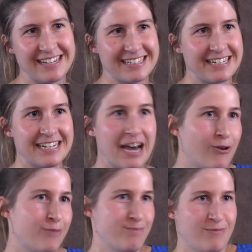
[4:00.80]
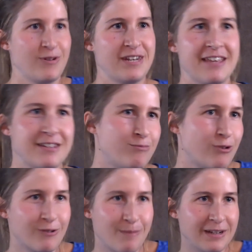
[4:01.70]
like that in R or in other
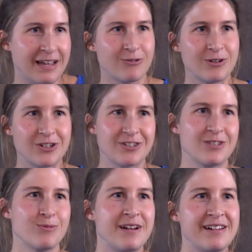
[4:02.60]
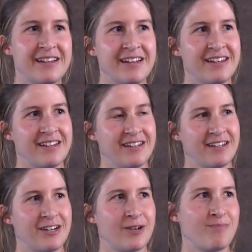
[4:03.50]
programming languages as well.
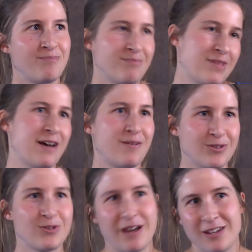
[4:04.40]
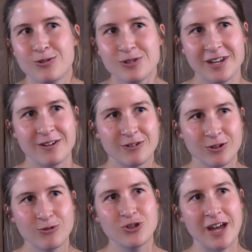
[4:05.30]
So I use
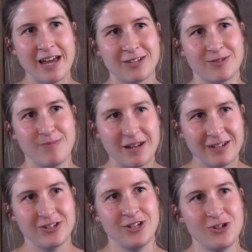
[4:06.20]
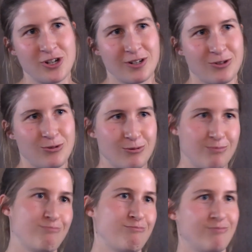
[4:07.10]
QGIS mainly in teaching to
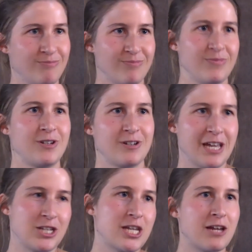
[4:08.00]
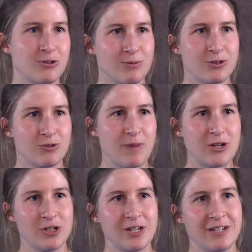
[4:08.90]
get started with
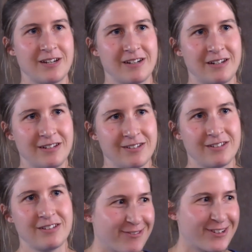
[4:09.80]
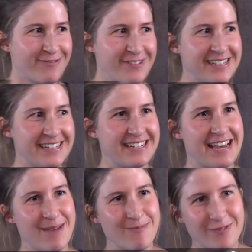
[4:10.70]
spatial data analysis. For the field that
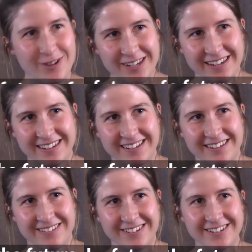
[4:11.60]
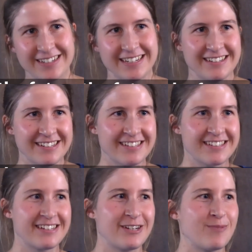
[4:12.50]
I'm working on, and this
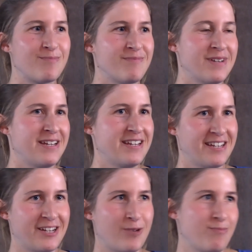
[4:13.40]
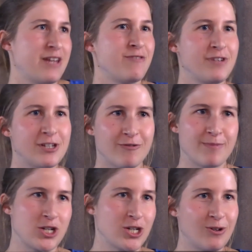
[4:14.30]
is the field of
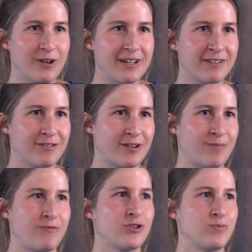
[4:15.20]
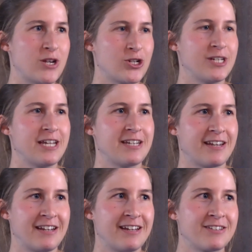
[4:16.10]
machine learning for spatial data
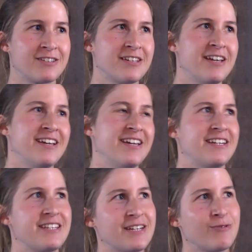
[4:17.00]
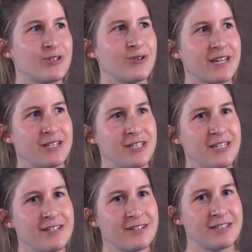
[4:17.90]
analysis. And I think what you can
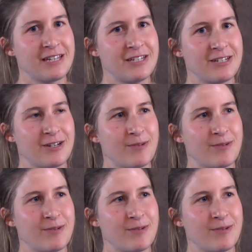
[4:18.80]
see is that